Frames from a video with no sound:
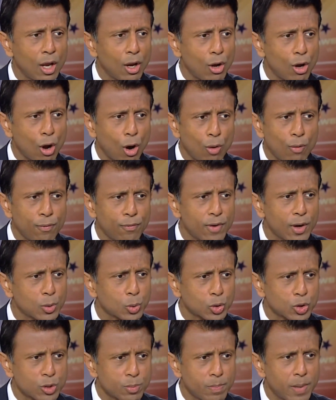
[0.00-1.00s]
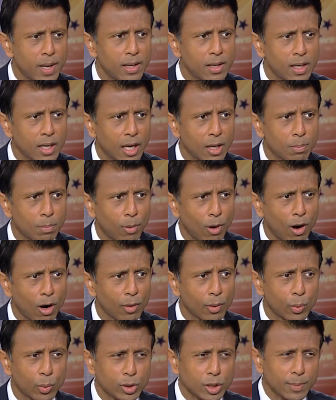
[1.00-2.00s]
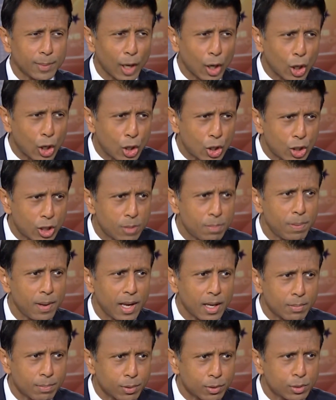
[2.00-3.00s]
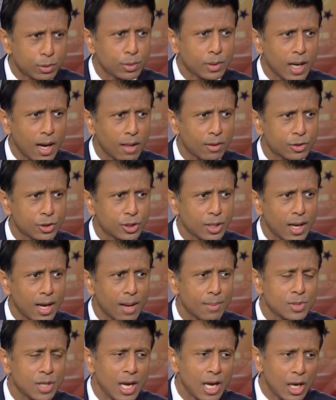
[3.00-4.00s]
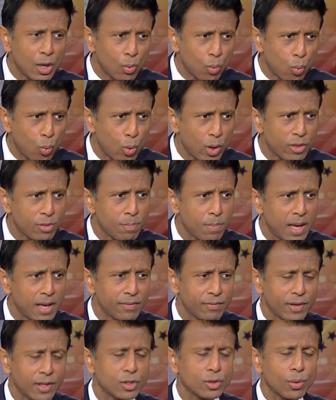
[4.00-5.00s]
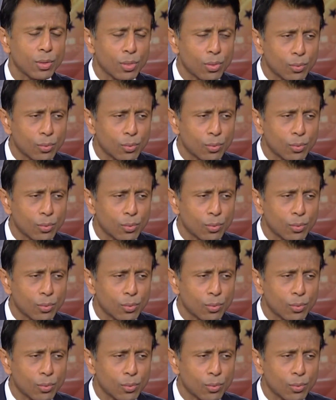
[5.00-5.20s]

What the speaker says: No federal spending and borrowing. We're talking about good-paying blue-collar jobs with benefits.